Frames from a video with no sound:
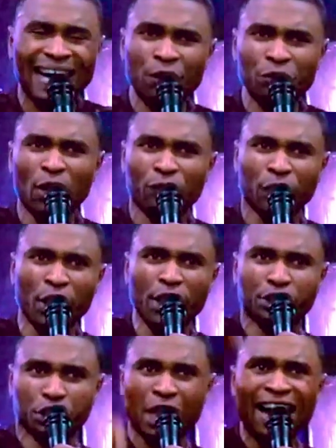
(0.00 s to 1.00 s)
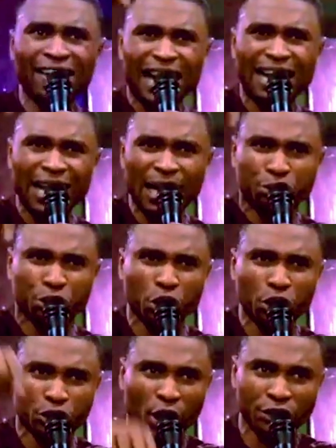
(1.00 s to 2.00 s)
count of three, shout that name
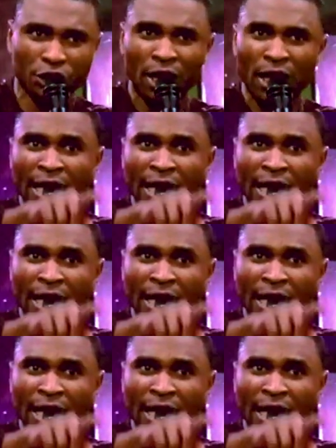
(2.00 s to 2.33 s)
Jesus.